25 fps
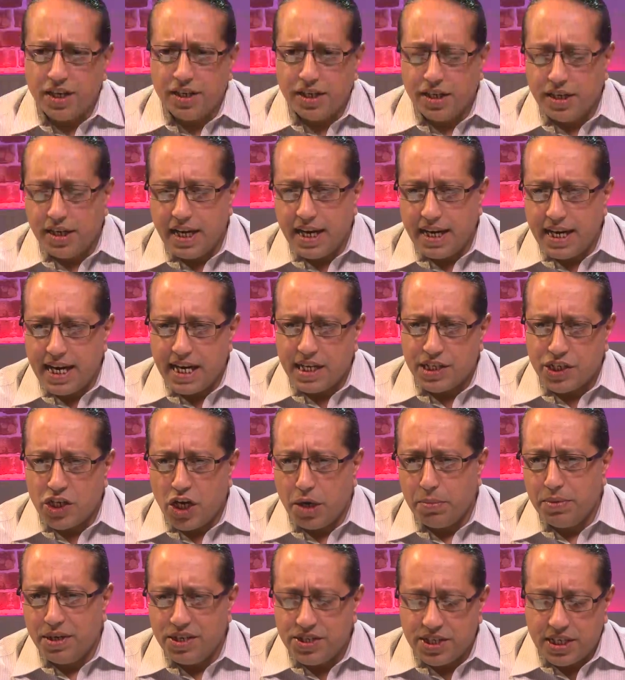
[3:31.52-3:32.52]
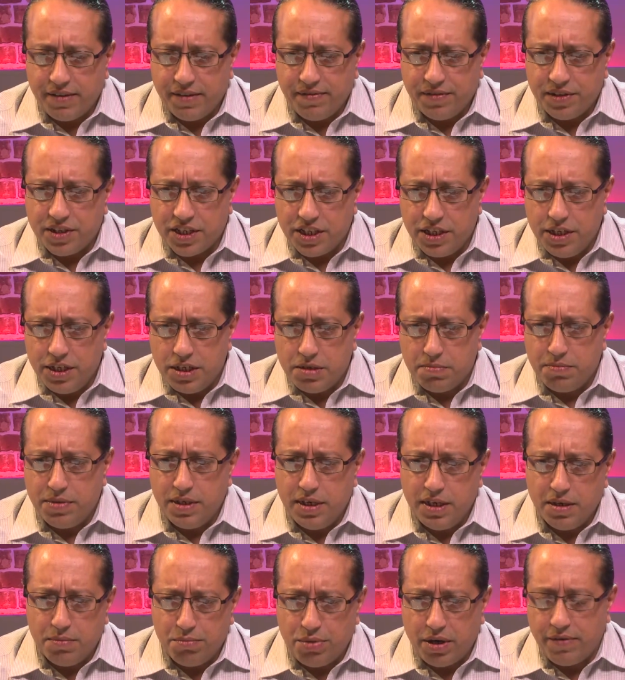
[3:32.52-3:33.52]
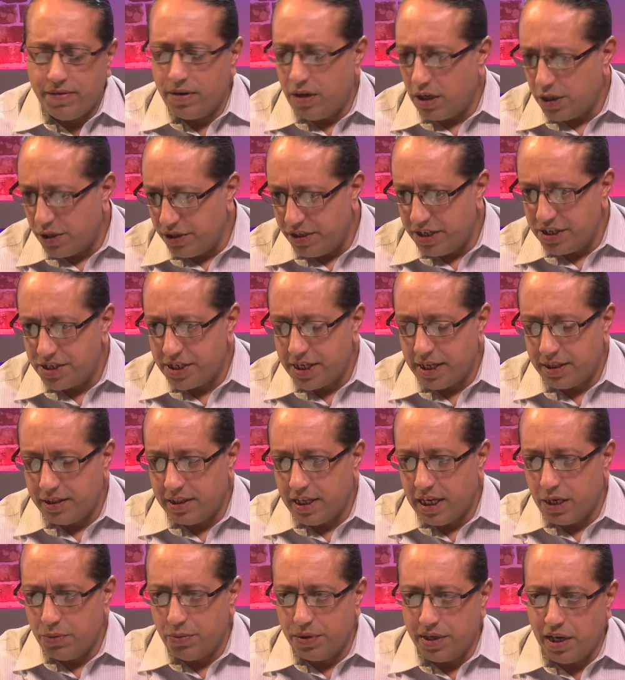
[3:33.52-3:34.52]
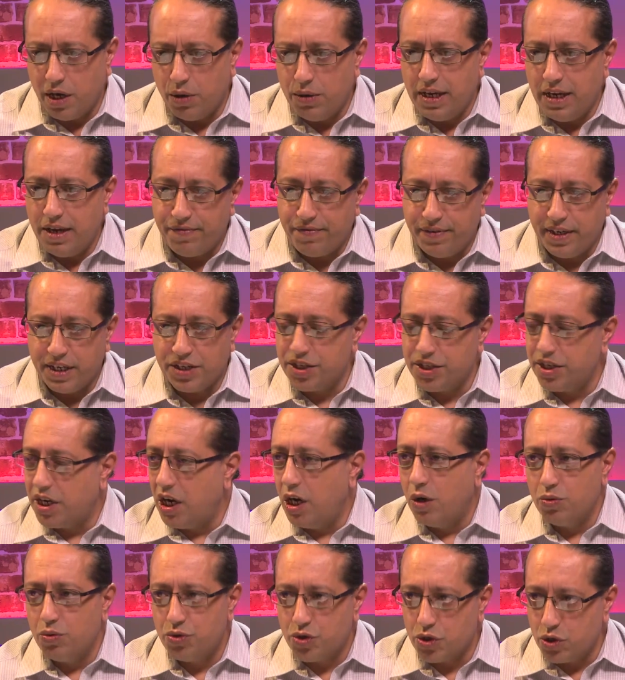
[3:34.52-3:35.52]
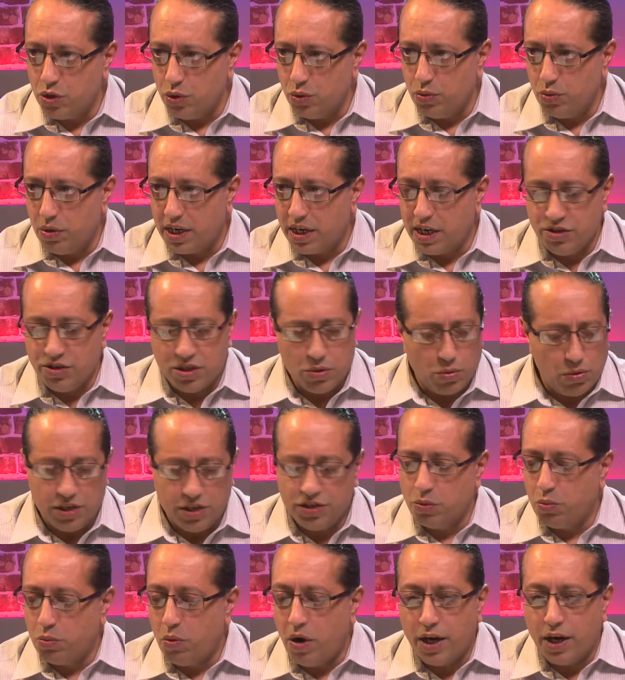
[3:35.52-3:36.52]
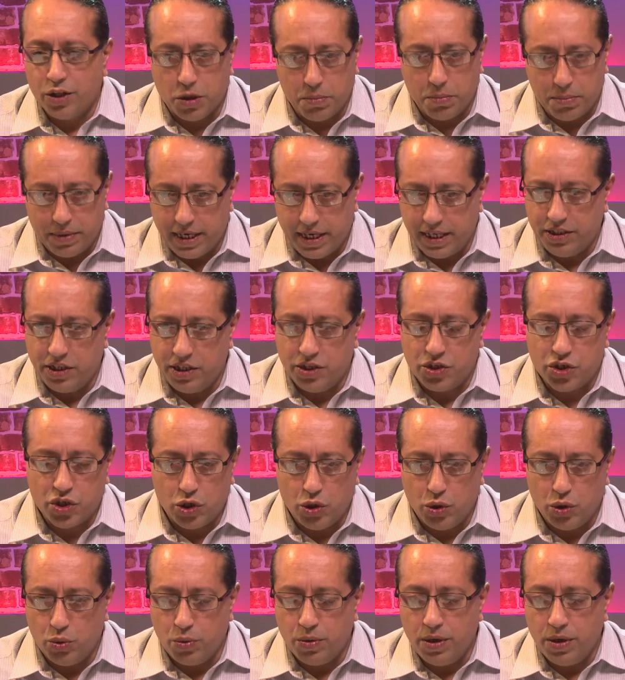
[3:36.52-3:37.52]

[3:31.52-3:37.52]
that time in the 70s, me and brother, like you just said there, were the only ethnics in the whole school. It was a white-dominated school.